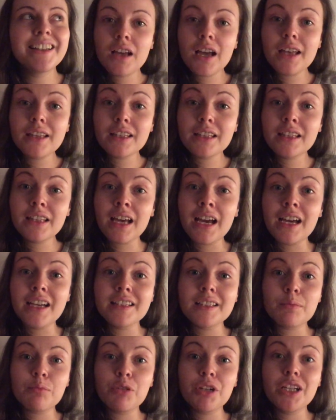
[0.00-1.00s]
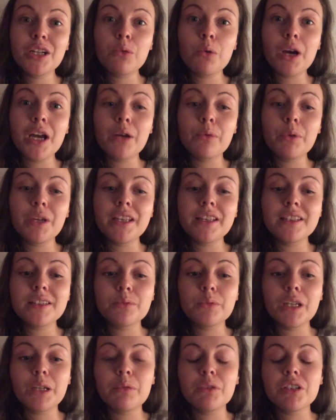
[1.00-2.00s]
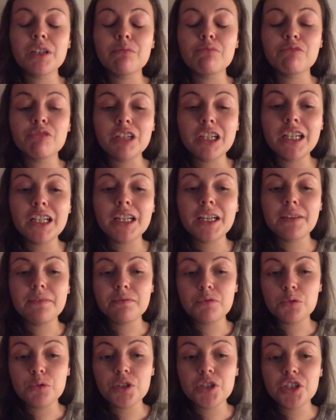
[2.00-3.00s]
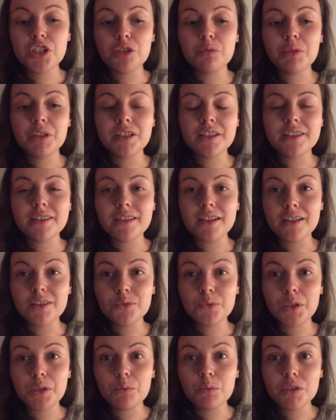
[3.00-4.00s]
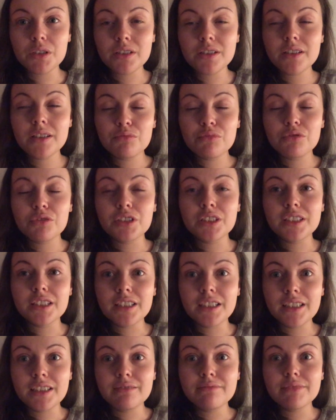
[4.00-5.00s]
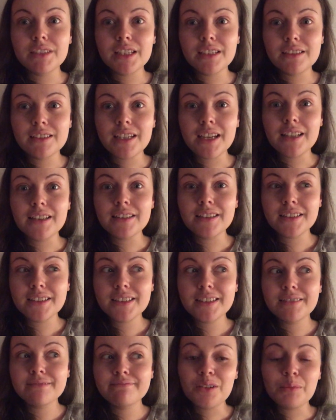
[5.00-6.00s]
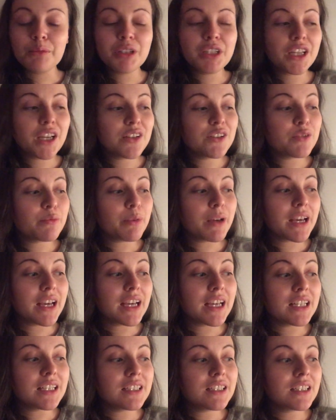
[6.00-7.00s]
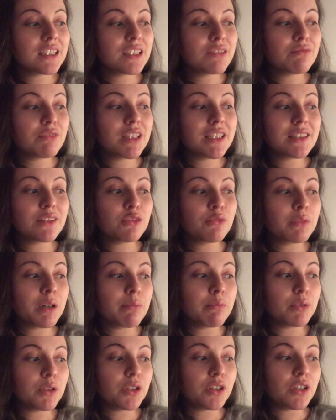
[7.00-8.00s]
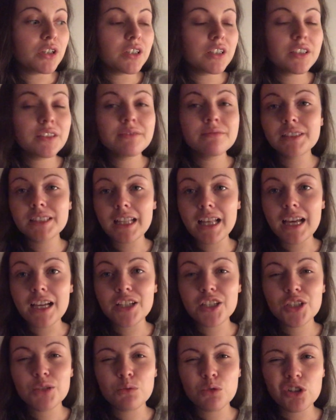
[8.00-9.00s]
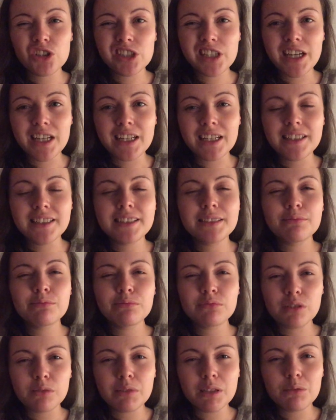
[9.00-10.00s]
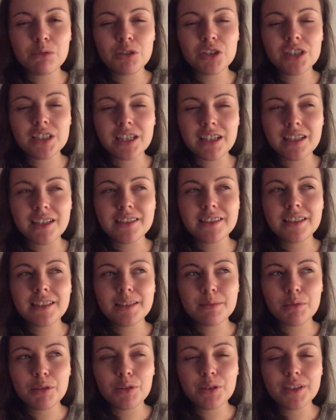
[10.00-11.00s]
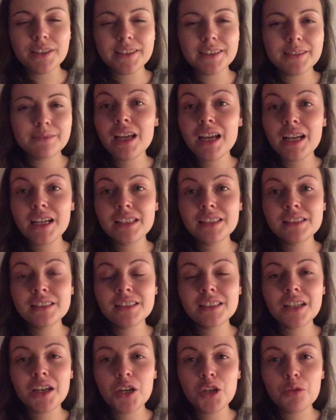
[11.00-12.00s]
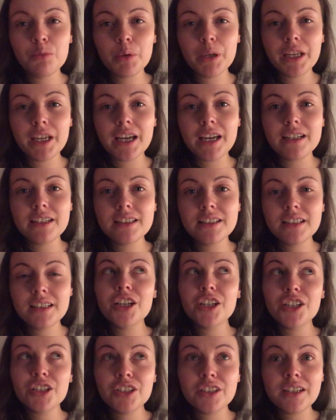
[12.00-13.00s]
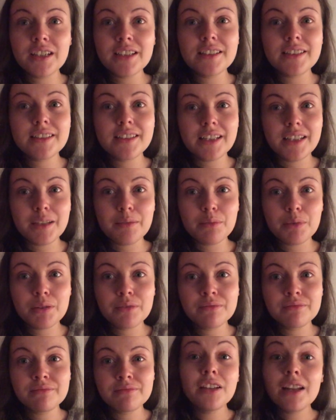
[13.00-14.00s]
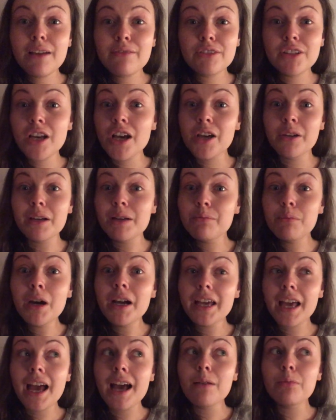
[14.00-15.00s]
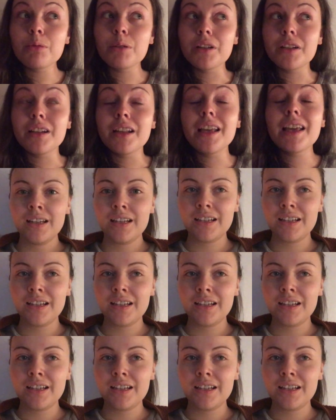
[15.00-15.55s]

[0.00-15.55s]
Other than that, it's a pretty quiet week this week, which I'm really looking forward to because last week was pretty intense. But I'm gonna go to bed, read some of my book / watch tennis, probably watch tennis, let's be honest, and hope I get a good night's sleep. You never know, it might happen.